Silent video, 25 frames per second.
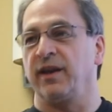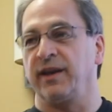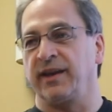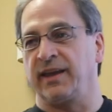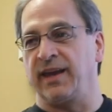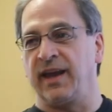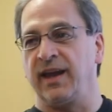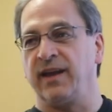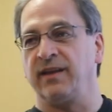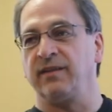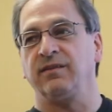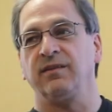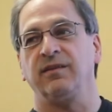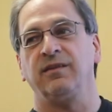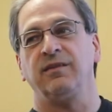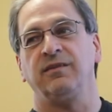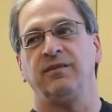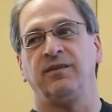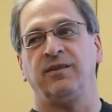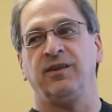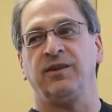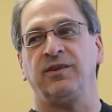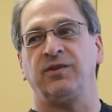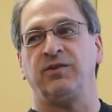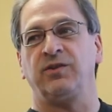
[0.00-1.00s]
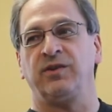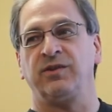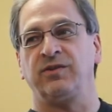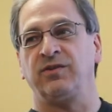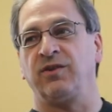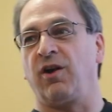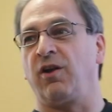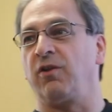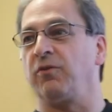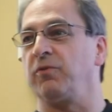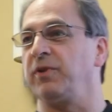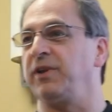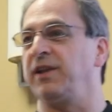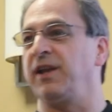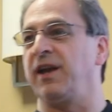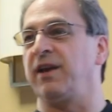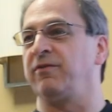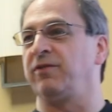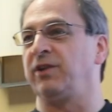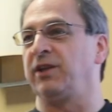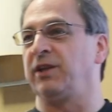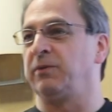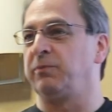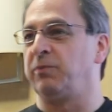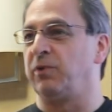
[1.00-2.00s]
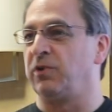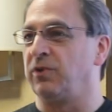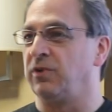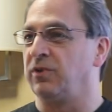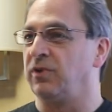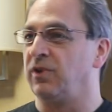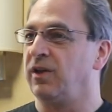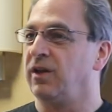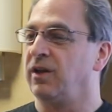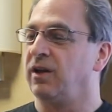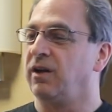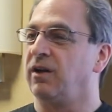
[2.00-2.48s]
Again, this is already available